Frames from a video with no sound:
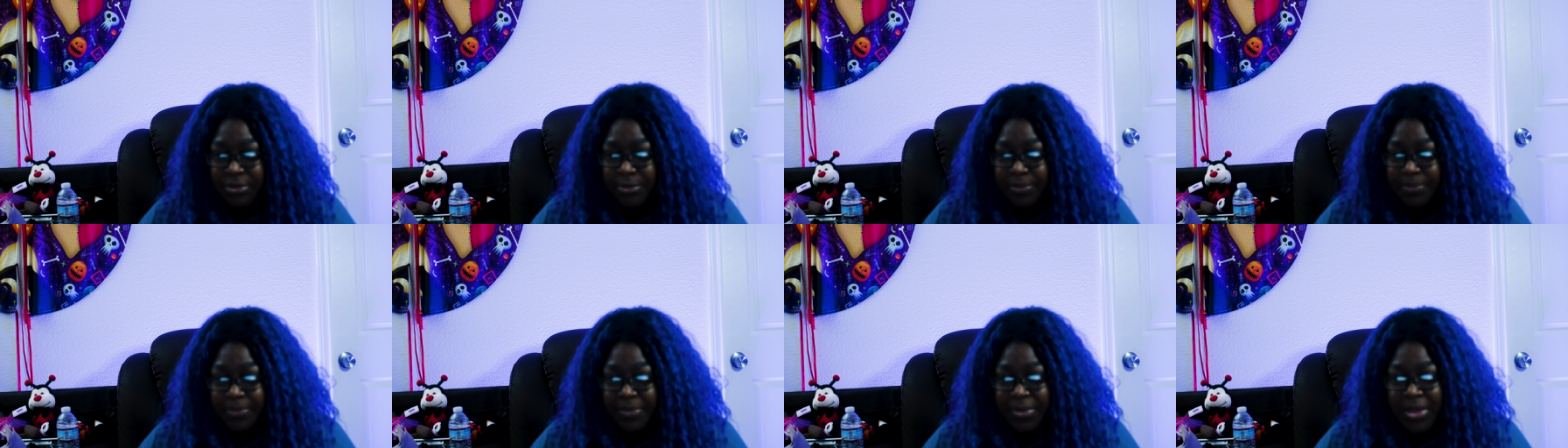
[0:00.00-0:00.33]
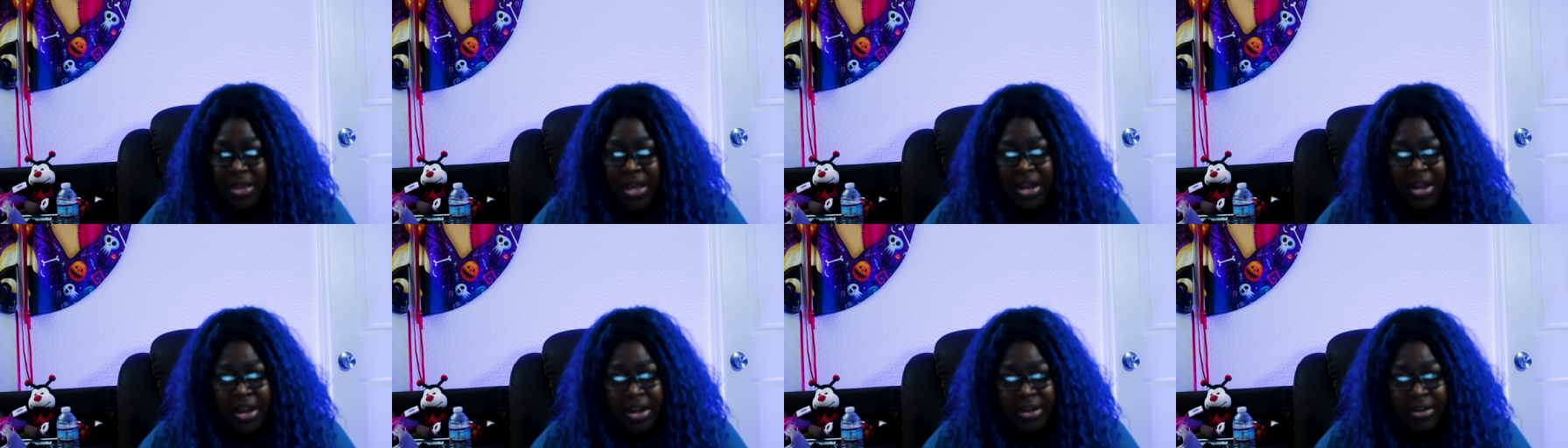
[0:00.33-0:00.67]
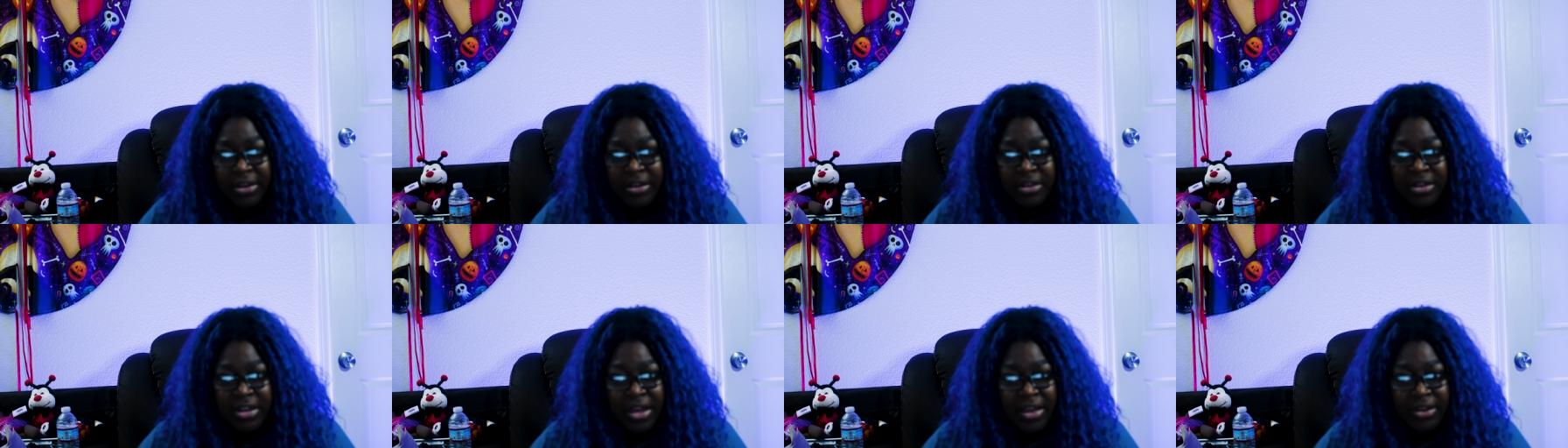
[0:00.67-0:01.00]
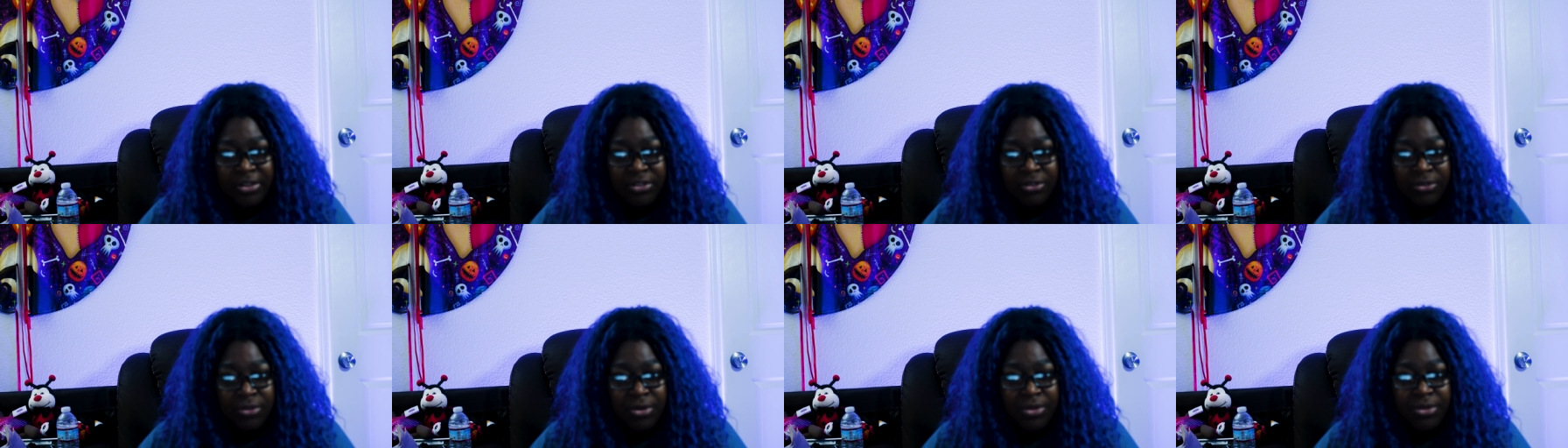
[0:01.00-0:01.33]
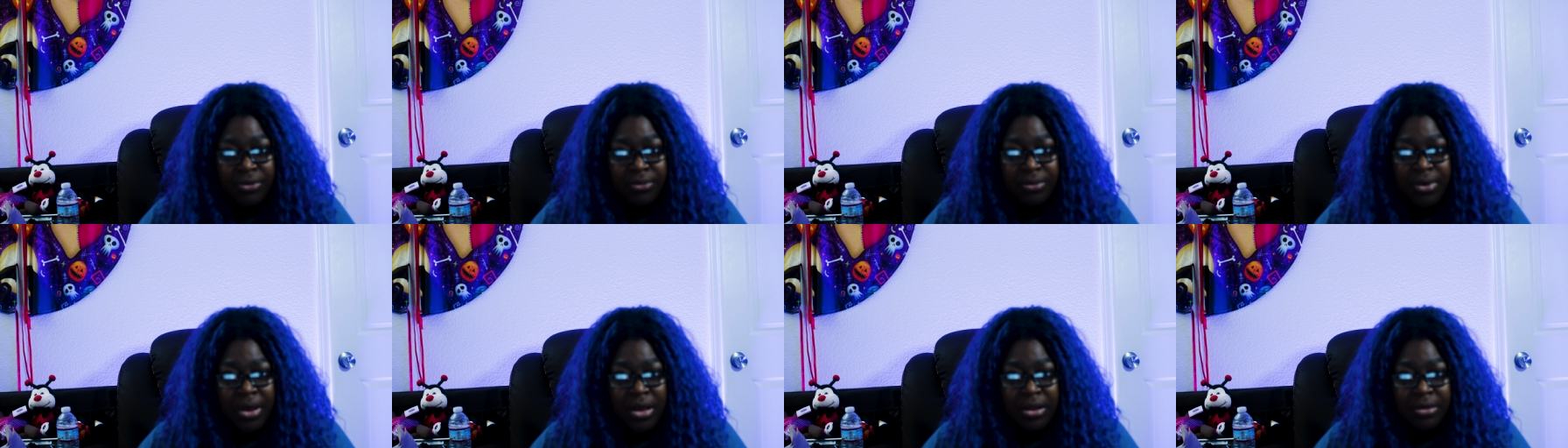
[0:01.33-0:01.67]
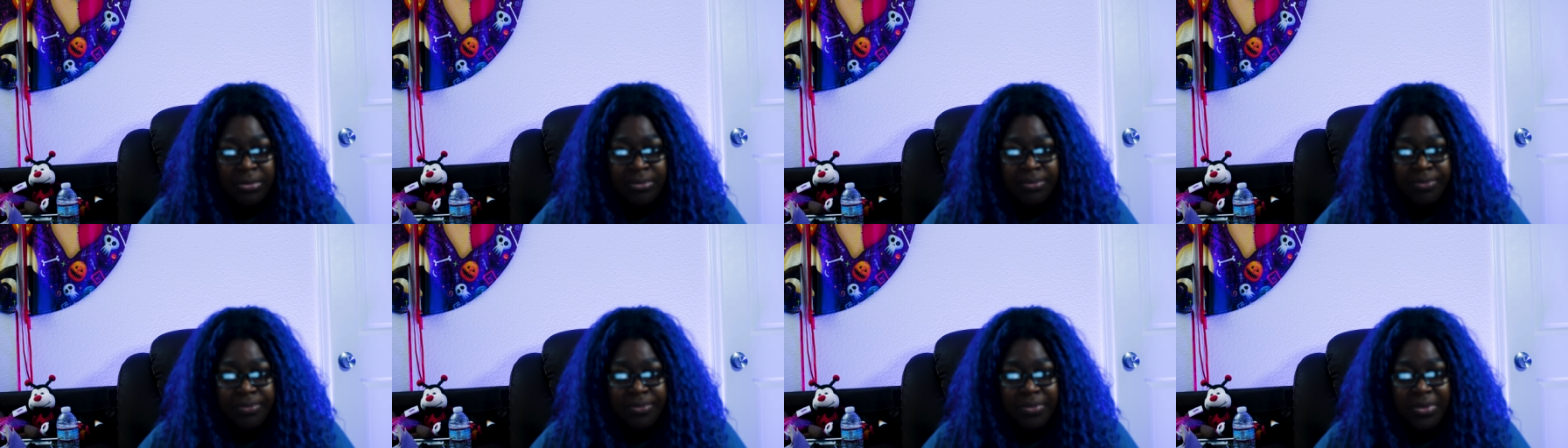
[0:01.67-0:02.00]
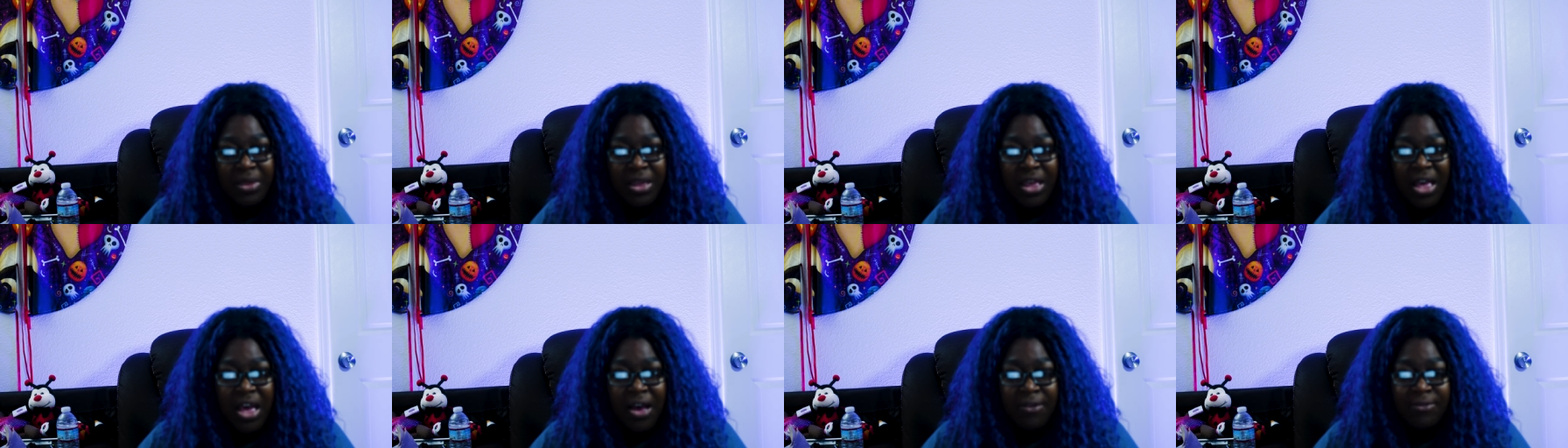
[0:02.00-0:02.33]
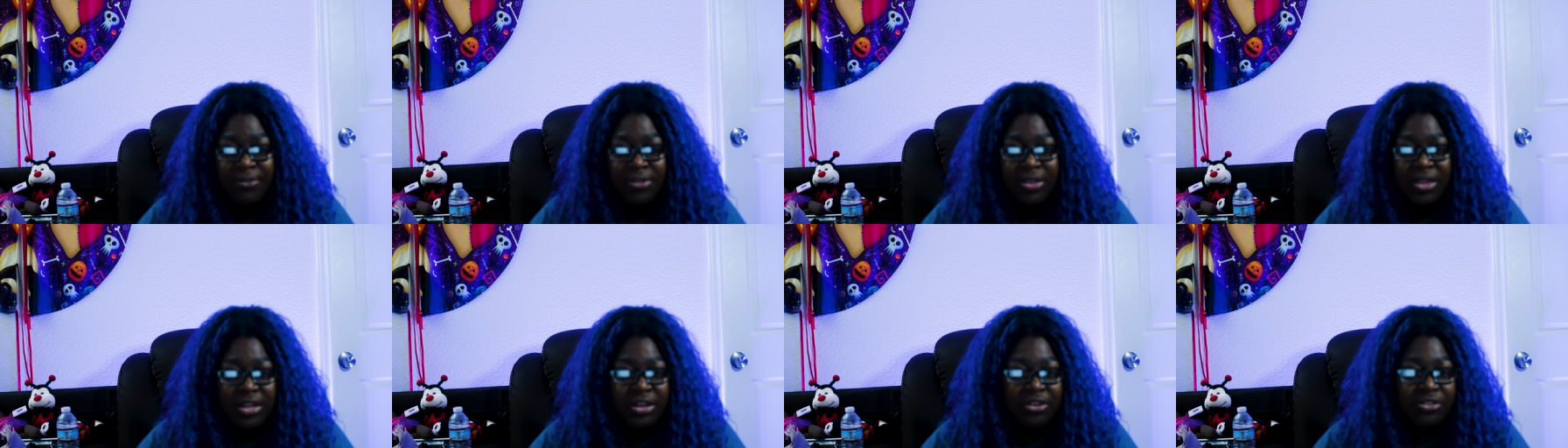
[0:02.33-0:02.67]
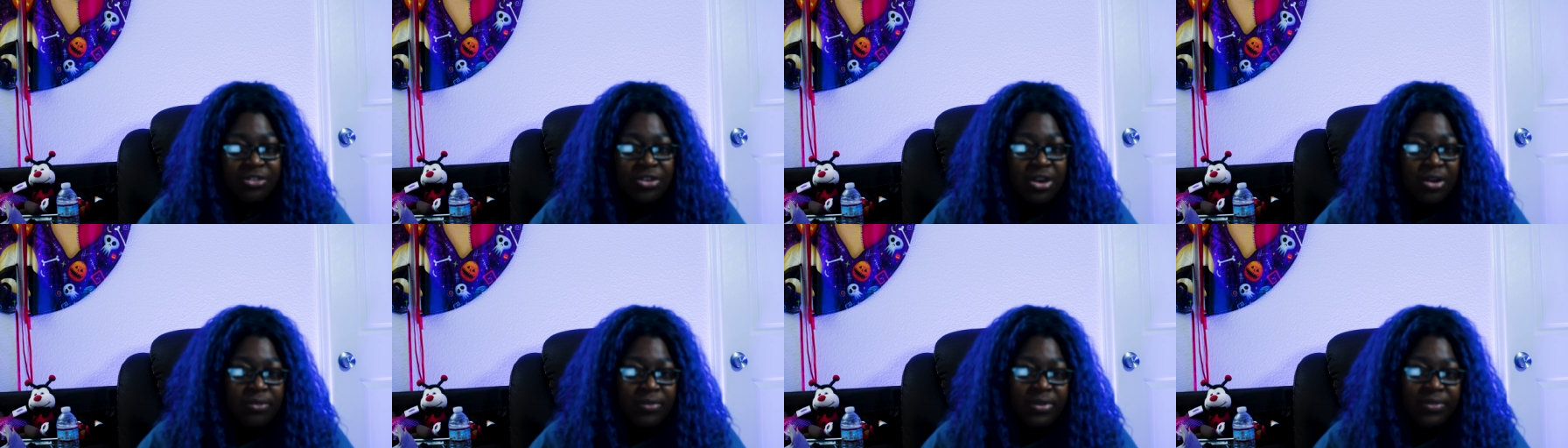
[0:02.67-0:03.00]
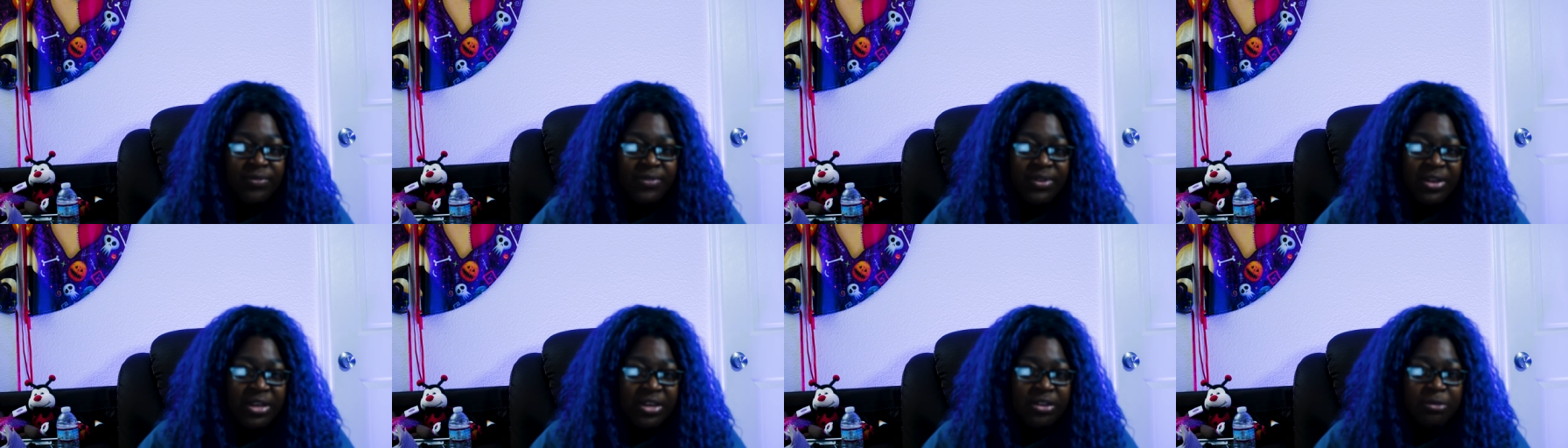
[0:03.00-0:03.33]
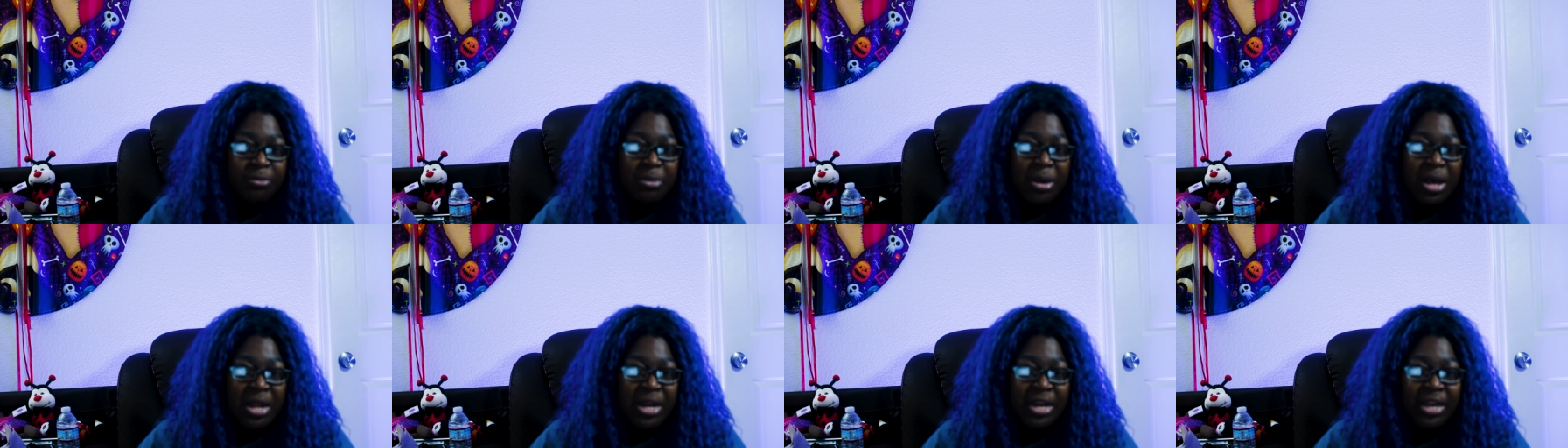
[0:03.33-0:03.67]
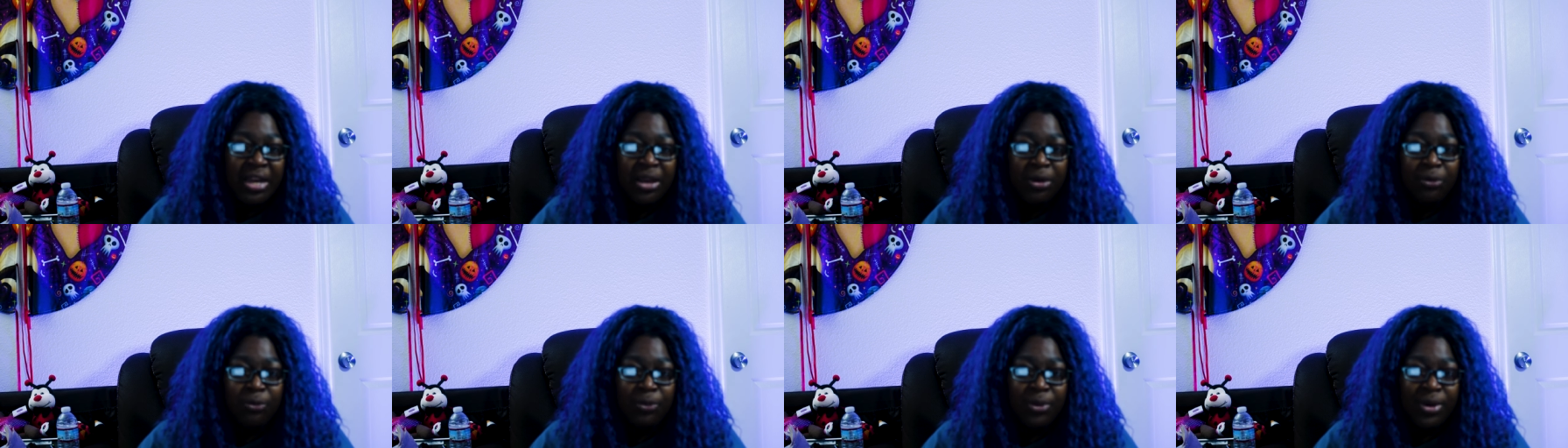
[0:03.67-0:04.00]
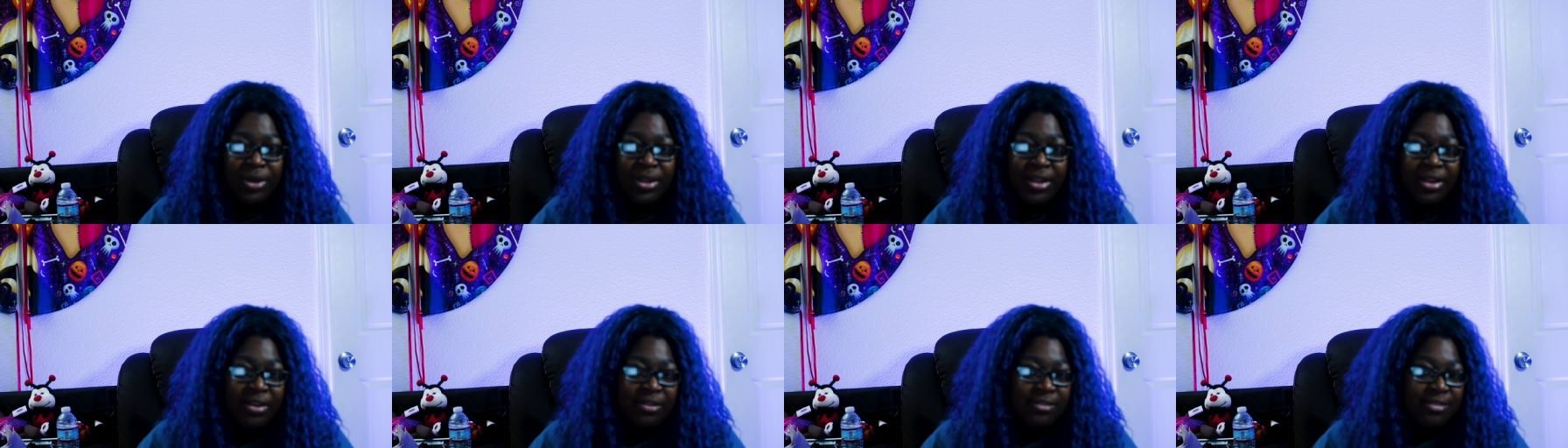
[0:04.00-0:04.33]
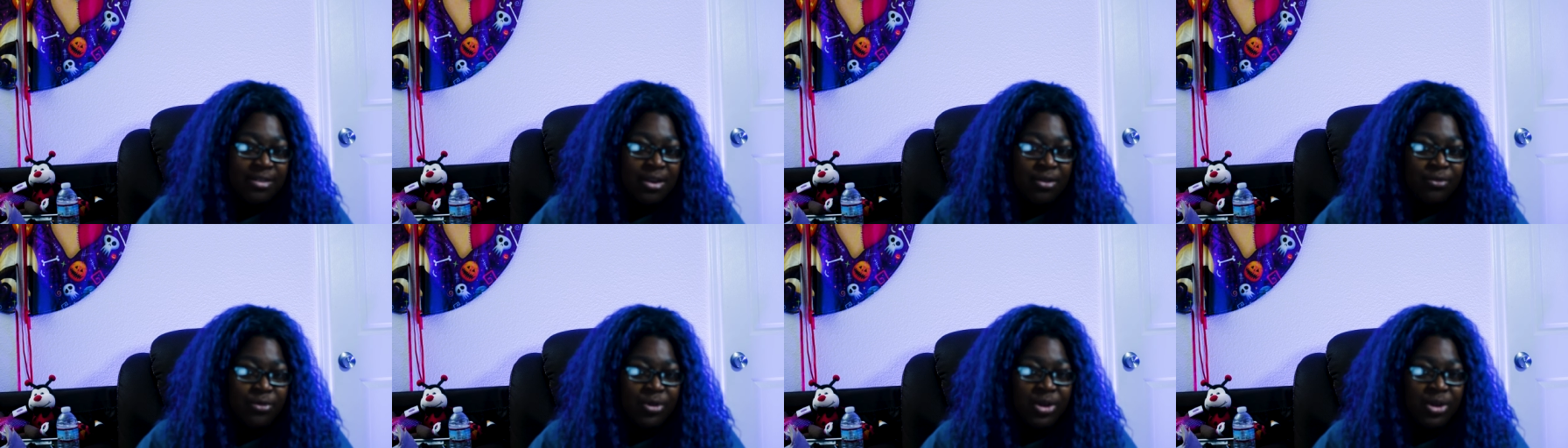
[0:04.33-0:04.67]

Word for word: and Andy takes her on the run after they discovered Vicky's body where they discover it.